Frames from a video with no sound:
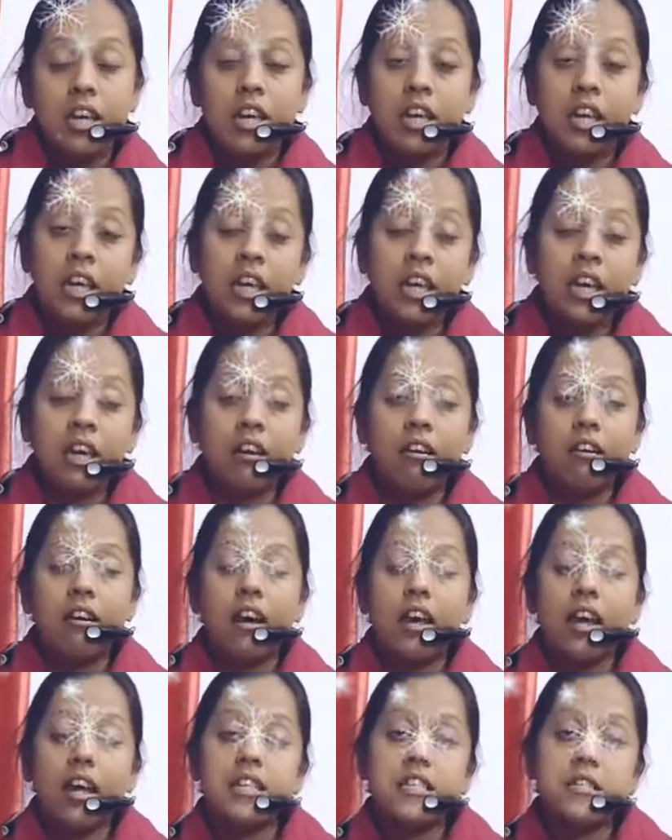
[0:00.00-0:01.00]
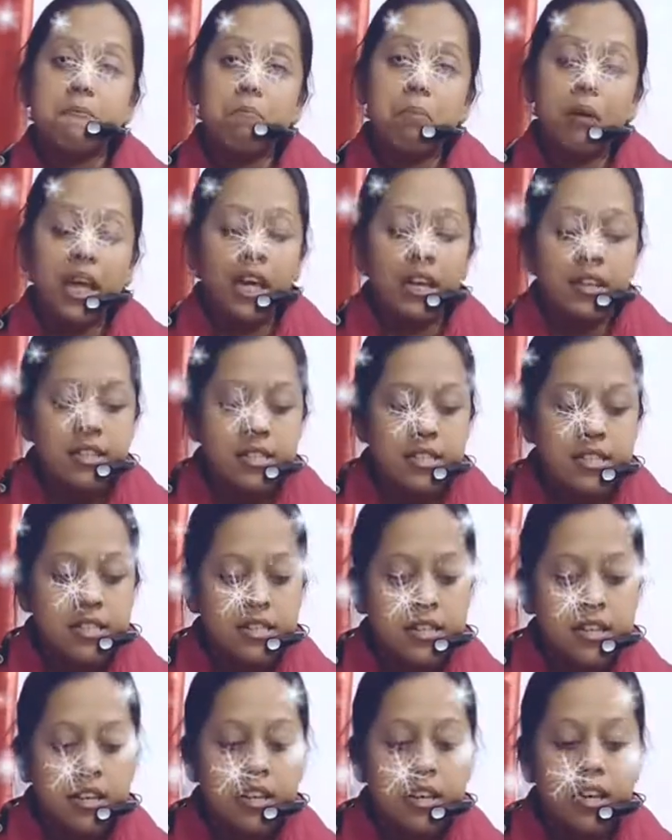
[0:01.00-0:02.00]
he
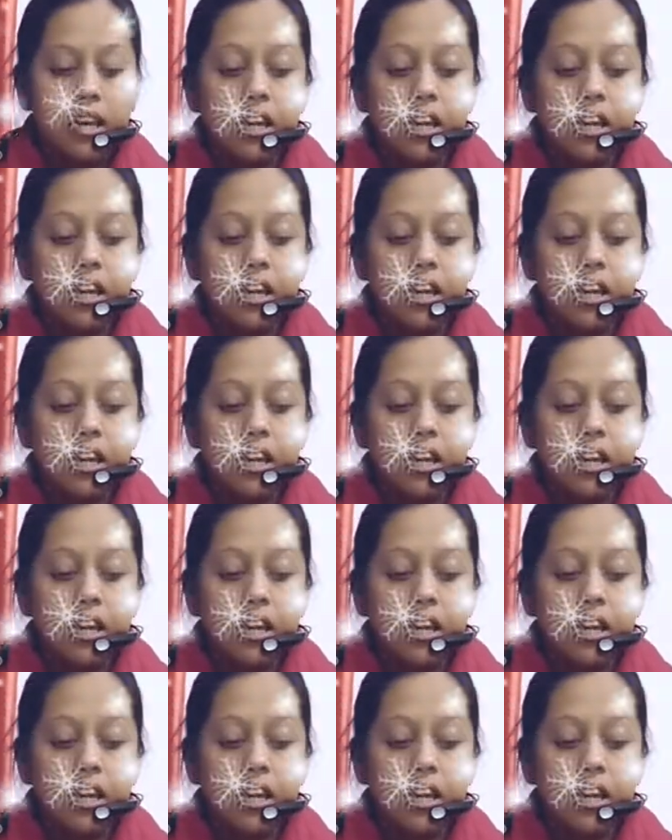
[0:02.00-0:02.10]
explains